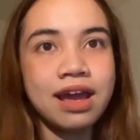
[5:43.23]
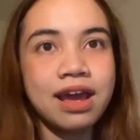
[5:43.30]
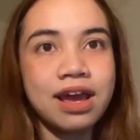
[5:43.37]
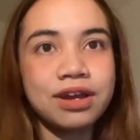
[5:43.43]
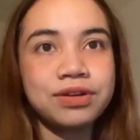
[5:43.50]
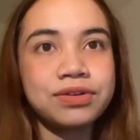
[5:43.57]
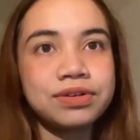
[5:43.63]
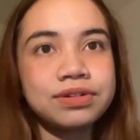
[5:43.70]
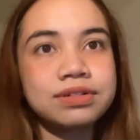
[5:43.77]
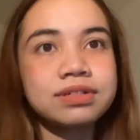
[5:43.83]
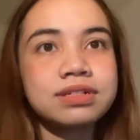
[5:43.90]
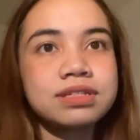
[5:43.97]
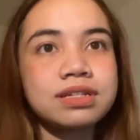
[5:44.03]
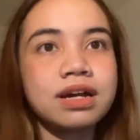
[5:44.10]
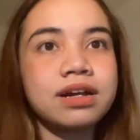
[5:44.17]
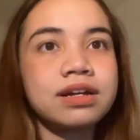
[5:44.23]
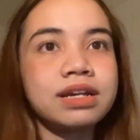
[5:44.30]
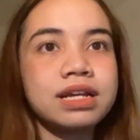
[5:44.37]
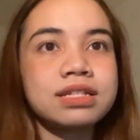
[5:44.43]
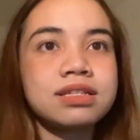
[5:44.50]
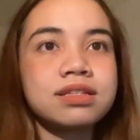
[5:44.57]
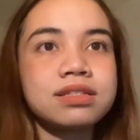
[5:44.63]
accruals are
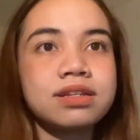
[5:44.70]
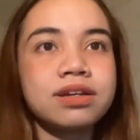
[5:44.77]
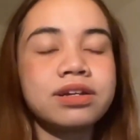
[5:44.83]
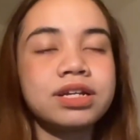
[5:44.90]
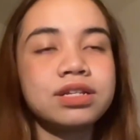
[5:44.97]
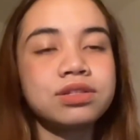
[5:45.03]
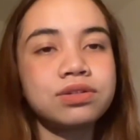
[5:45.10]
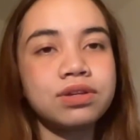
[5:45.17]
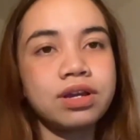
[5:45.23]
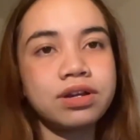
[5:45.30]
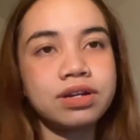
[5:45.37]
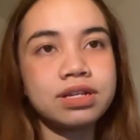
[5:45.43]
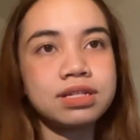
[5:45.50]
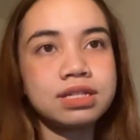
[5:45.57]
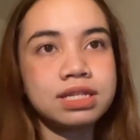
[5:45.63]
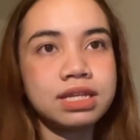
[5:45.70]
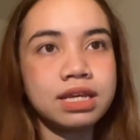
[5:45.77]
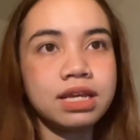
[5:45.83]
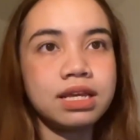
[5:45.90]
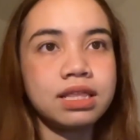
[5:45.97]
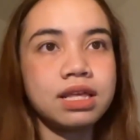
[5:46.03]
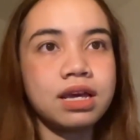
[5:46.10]
necessary to
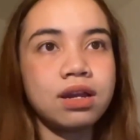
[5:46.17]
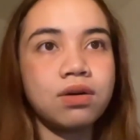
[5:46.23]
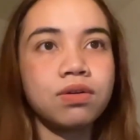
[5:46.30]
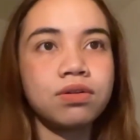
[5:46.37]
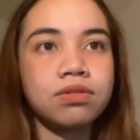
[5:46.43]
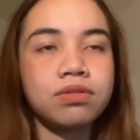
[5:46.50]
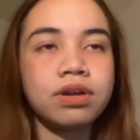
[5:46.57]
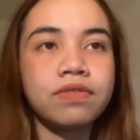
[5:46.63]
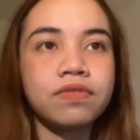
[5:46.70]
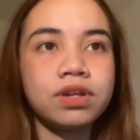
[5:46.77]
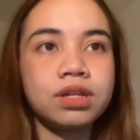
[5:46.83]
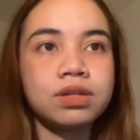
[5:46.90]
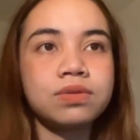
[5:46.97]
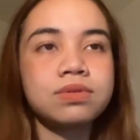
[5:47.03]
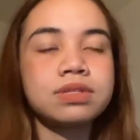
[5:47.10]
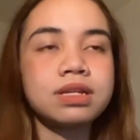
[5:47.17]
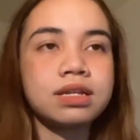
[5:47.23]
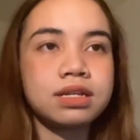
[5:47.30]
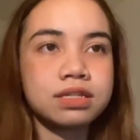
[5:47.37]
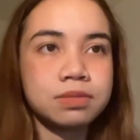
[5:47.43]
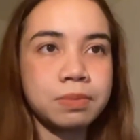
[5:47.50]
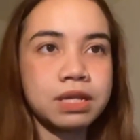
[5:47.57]
guarantee that all revenues and
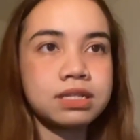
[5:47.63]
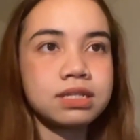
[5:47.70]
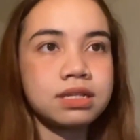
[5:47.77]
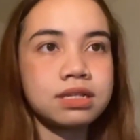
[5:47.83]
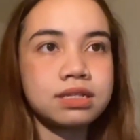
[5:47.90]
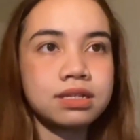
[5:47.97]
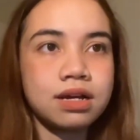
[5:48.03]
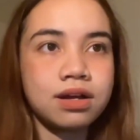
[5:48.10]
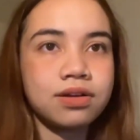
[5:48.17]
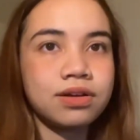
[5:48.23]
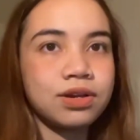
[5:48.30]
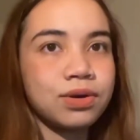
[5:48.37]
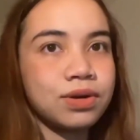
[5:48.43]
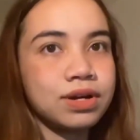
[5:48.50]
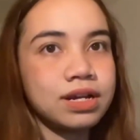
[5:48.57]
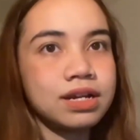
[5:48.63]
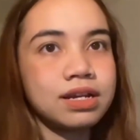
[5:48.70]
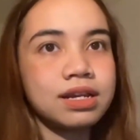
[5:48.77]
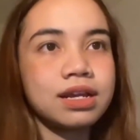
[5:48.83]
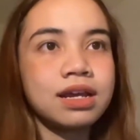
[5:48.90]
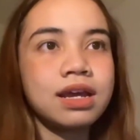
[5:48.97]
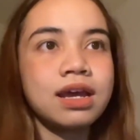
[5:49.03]
expenses are recorded
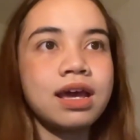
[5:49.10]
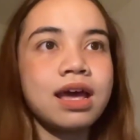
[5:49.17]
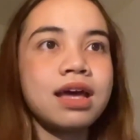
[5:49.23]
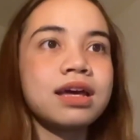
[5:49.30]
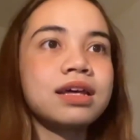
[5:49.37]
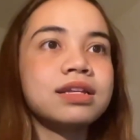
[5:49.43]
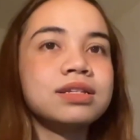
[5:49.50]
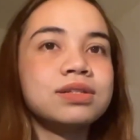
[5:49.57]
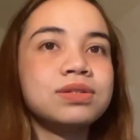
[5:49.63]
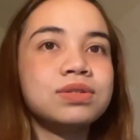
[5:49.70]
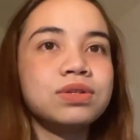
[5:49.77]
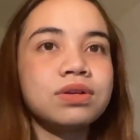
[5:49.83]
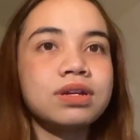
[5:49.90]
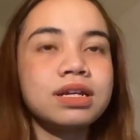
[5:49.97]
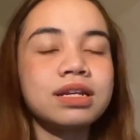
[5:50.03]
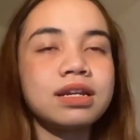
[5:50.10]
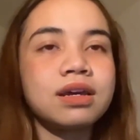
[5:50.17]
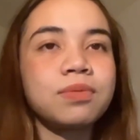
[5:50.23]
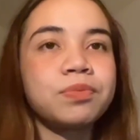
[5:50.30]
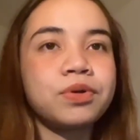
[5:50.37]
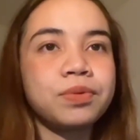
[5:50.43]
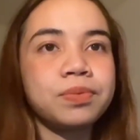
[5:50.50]
during the
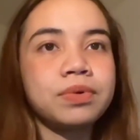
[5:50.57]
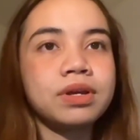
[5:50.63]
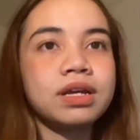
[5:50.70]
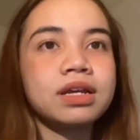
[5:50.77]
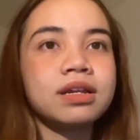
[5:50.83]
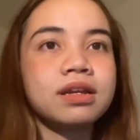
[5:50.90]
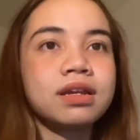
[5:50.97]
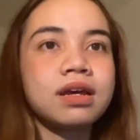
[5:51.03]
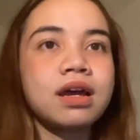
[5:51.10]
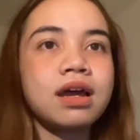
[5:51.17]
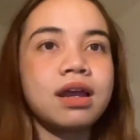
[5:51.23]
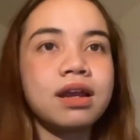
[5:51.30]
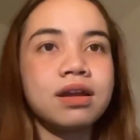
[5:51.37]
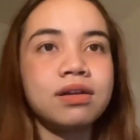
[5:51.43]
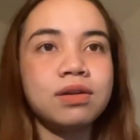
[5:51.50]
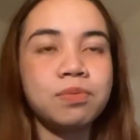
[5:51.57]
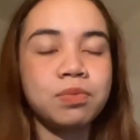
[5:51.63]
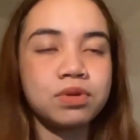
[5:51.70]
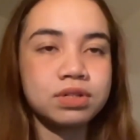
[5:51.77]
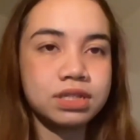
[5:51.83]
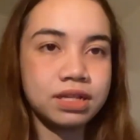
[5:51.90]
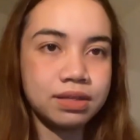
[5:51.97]
appropriate
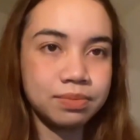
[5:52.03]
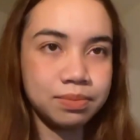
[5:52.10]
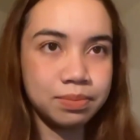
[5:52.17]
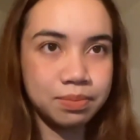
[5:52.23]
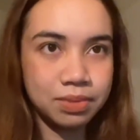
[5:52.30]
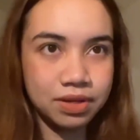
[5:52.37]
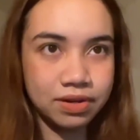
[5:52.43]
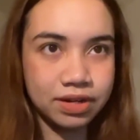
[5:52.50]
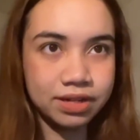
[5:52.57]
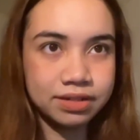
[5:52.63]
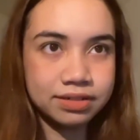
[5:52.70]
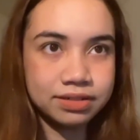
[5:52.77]
reporting period.